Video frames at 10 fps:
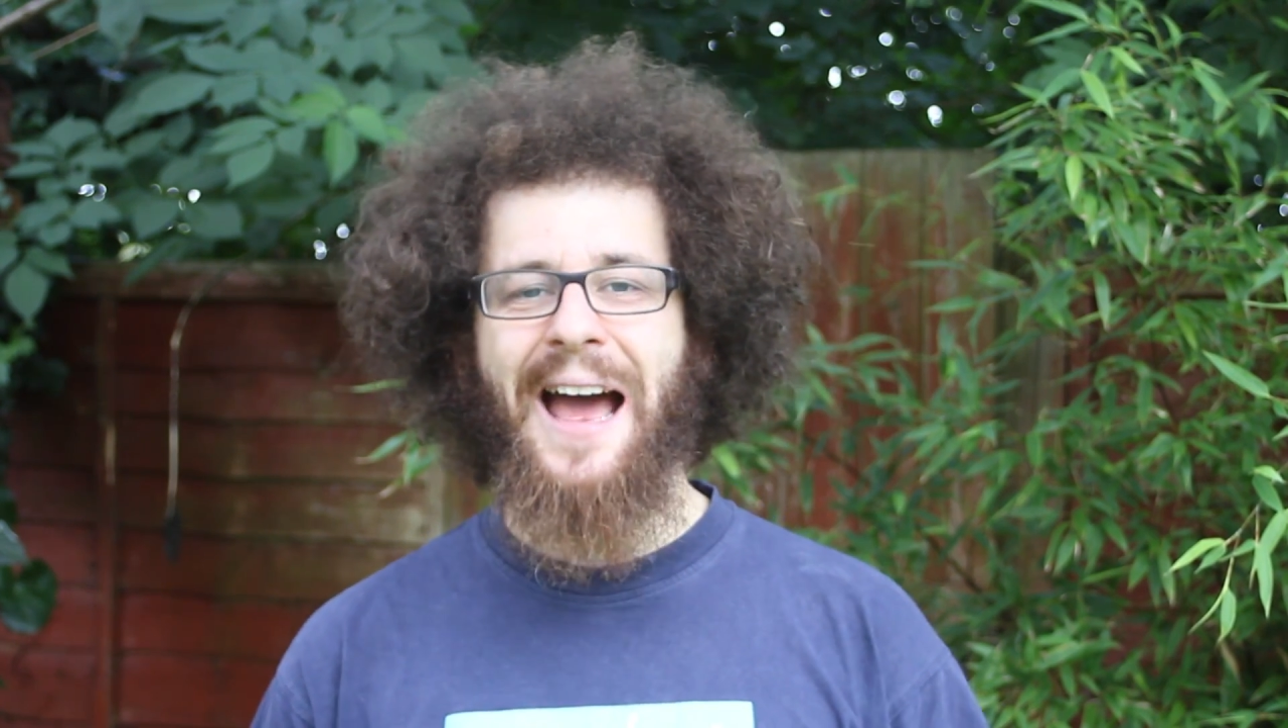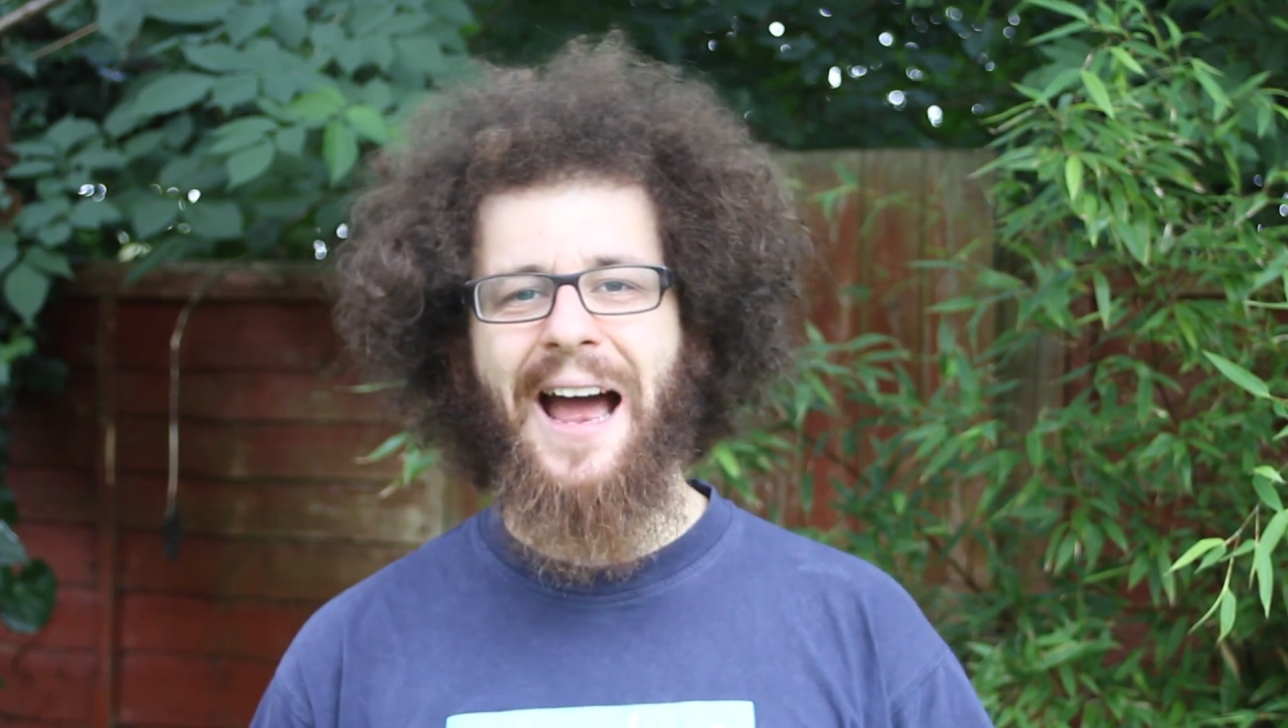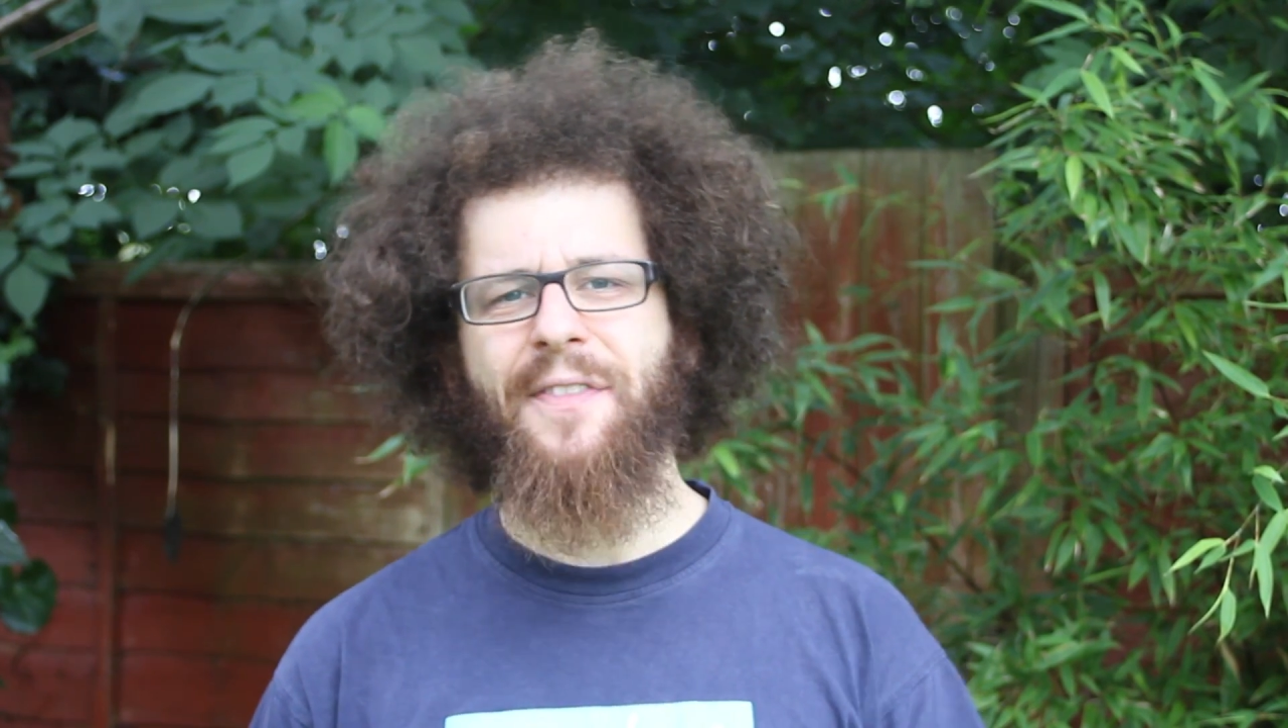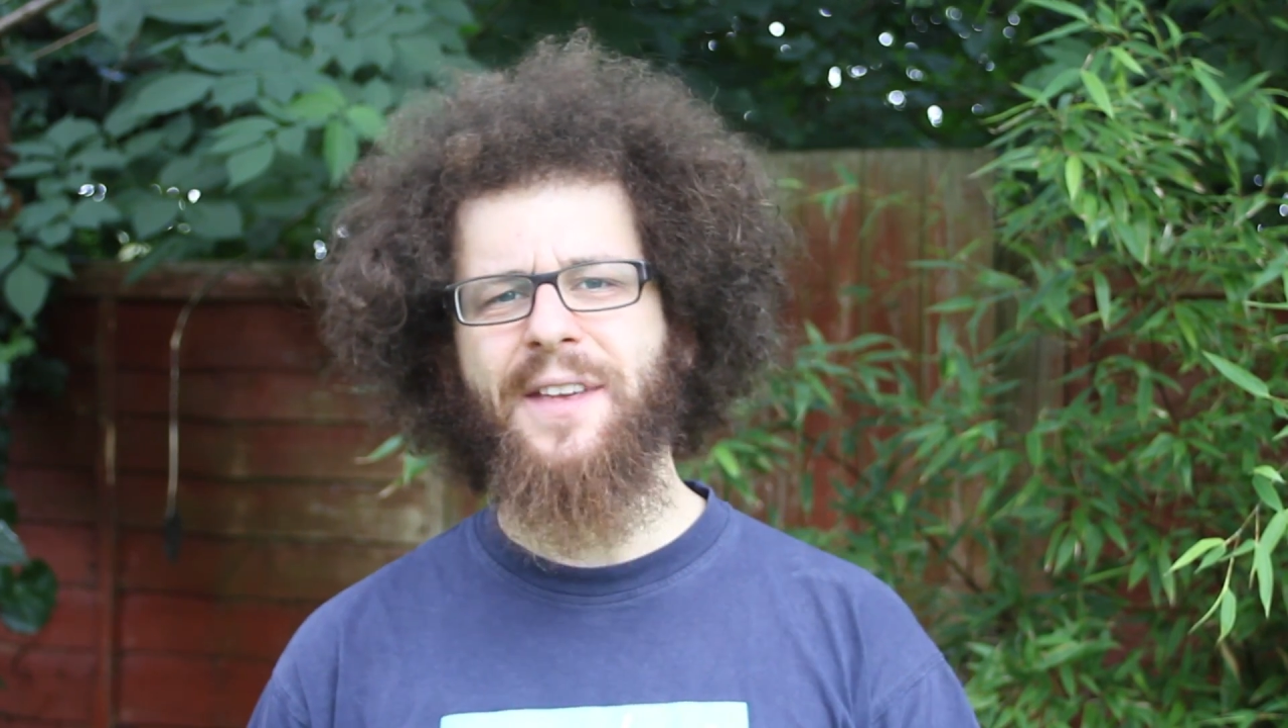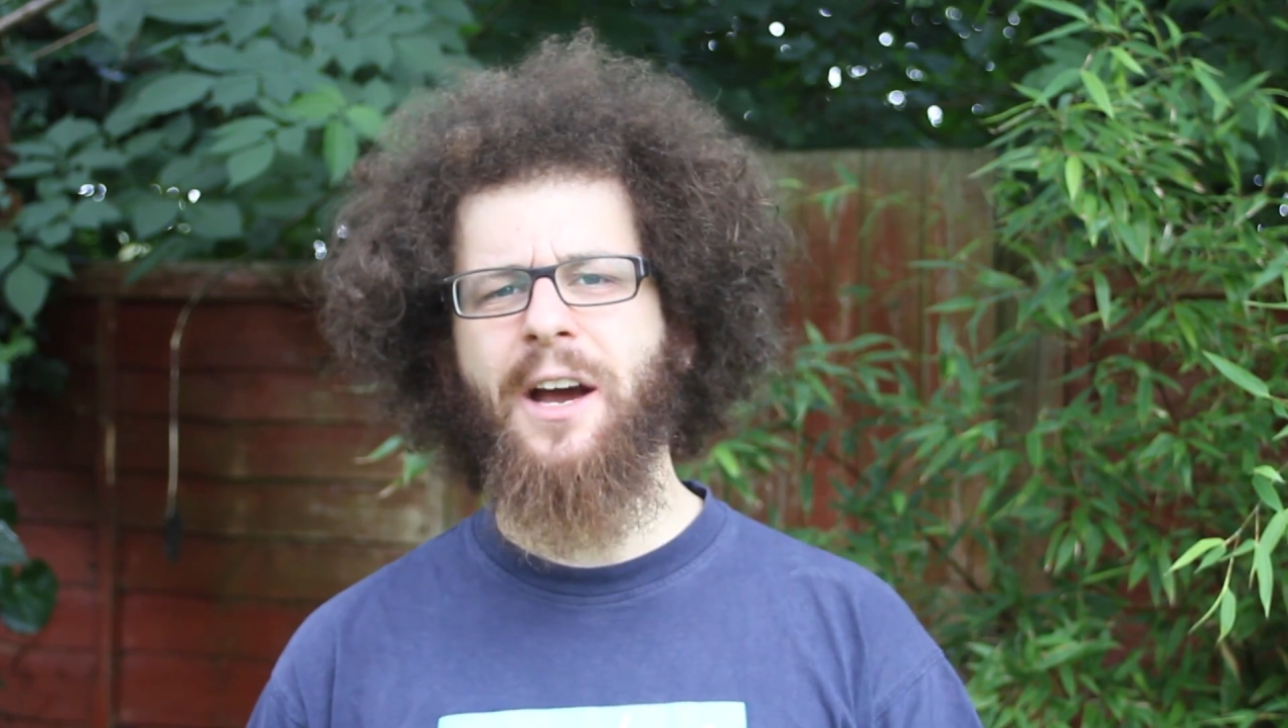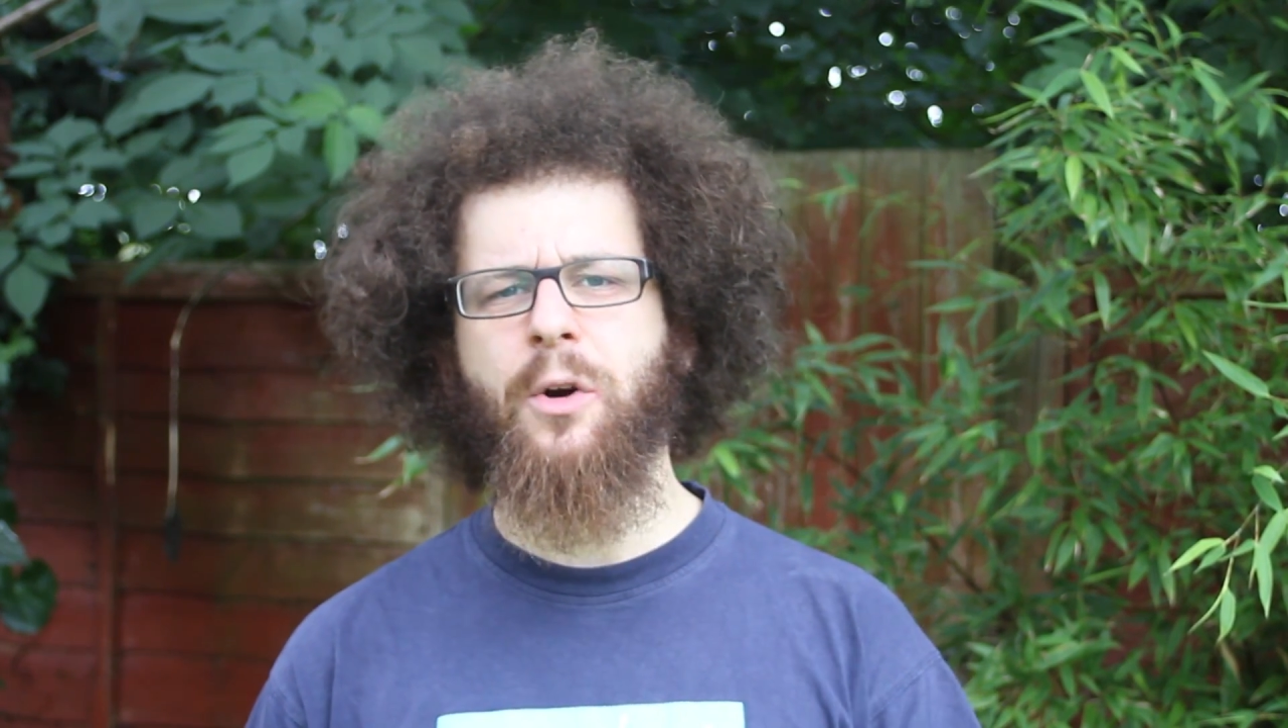and the